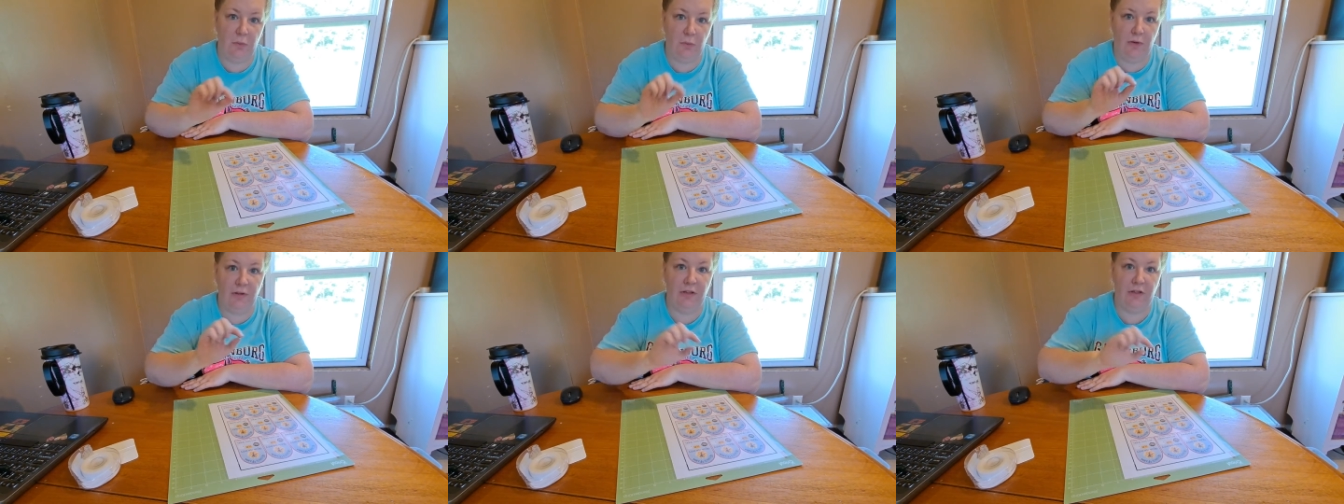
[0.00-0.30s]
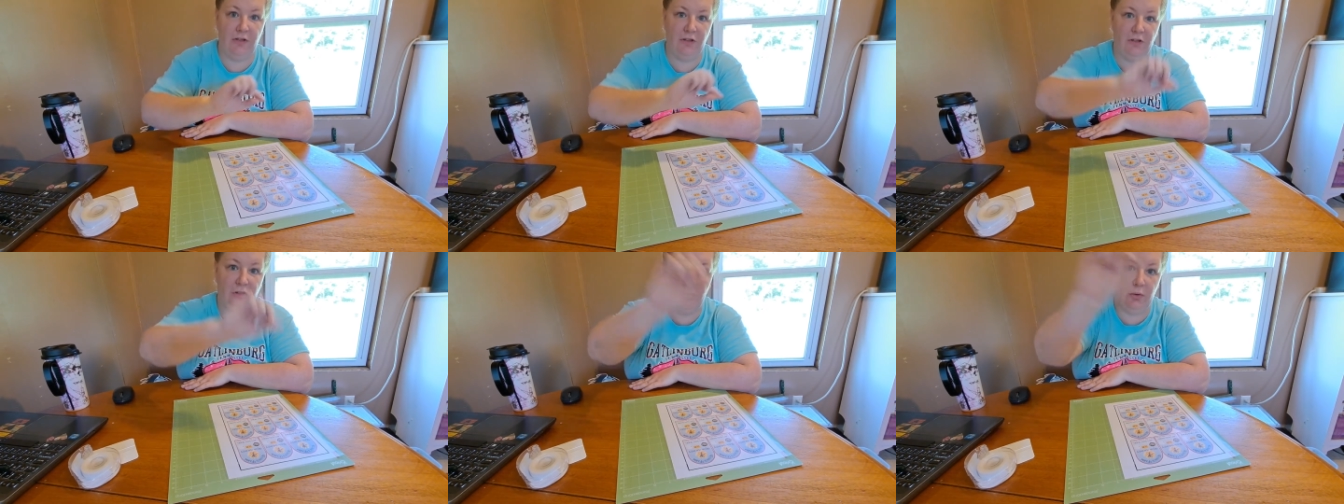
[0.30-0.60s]
want
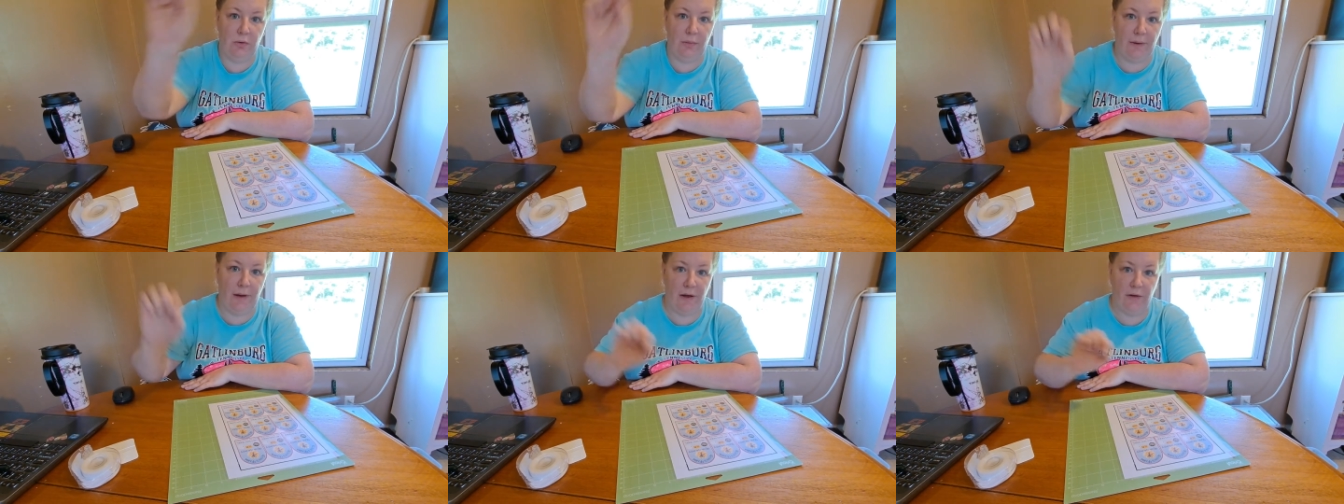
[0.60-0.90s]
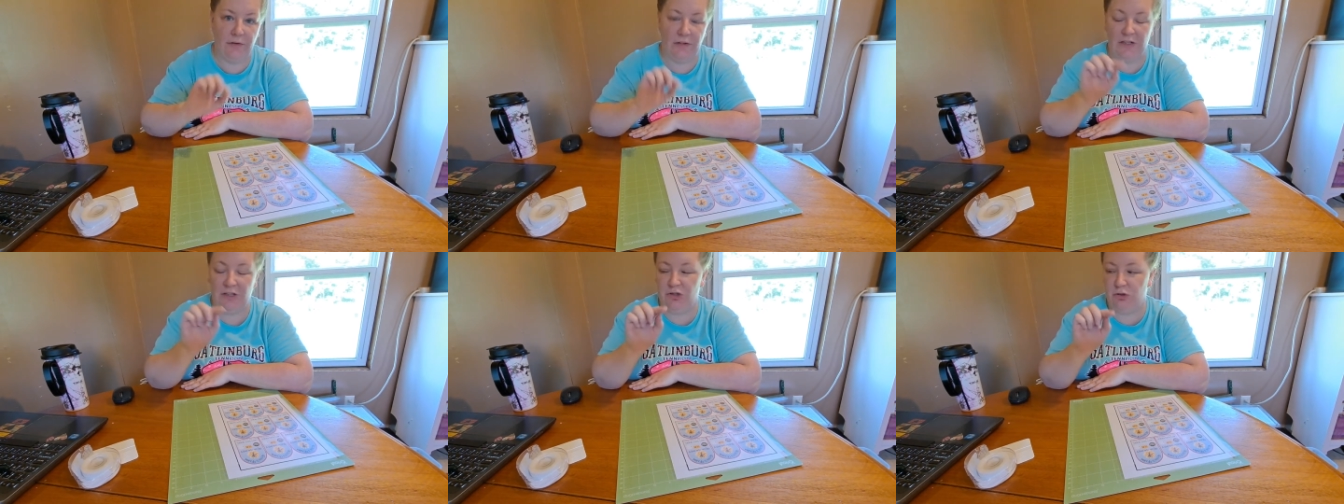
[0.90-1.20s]
it to do
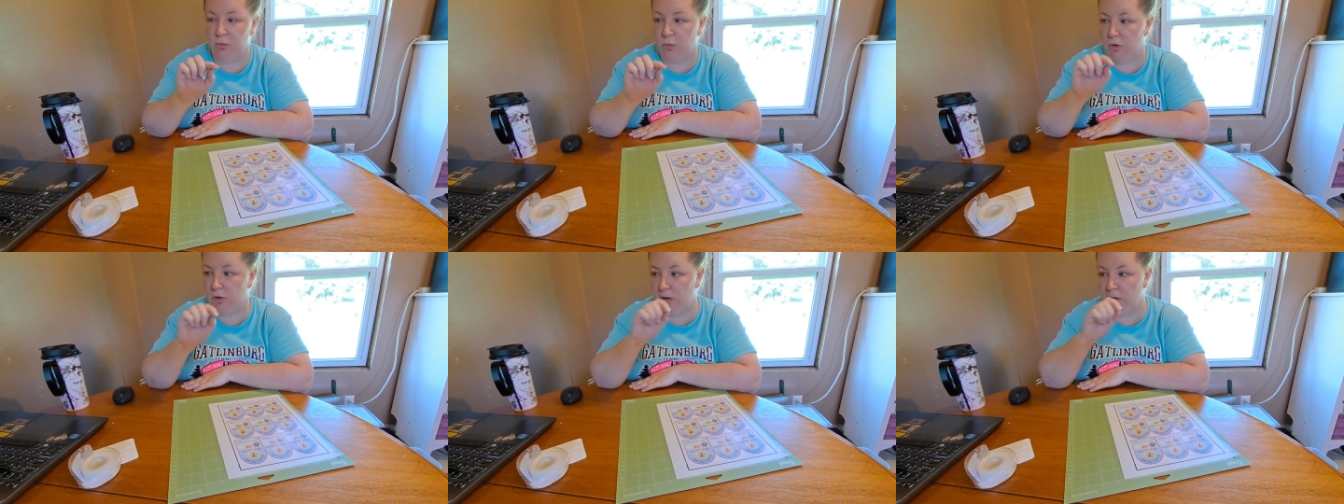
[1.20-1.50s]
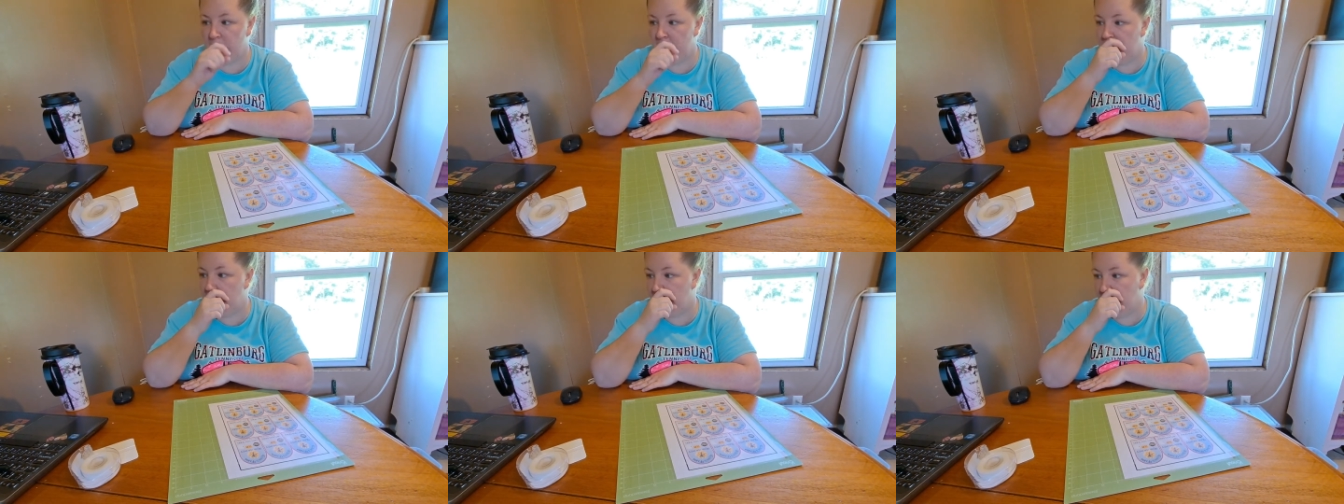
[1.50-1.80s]
around each
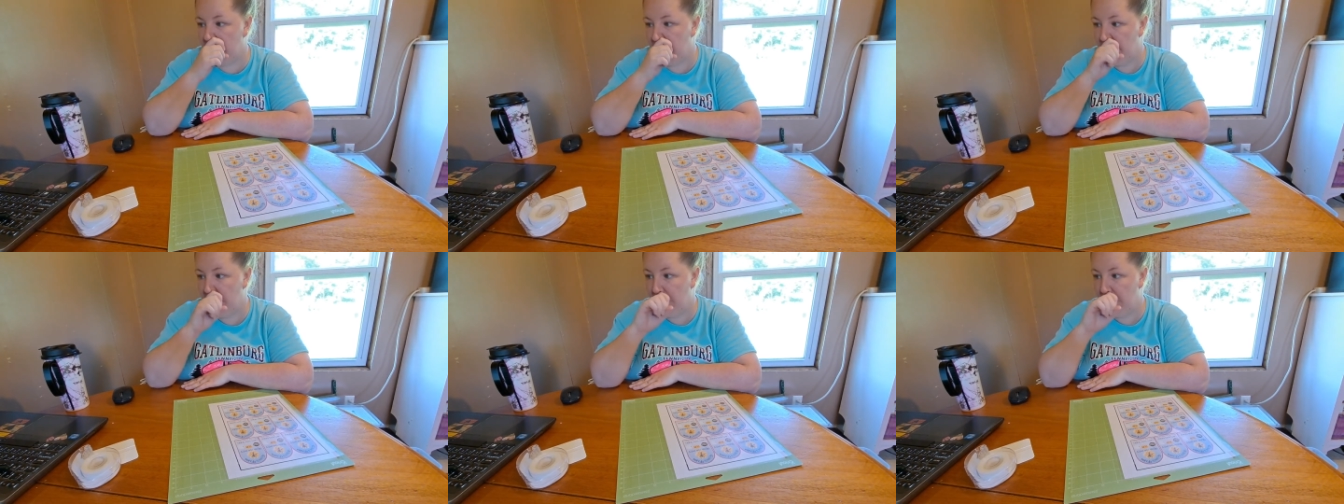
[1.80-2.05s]
one.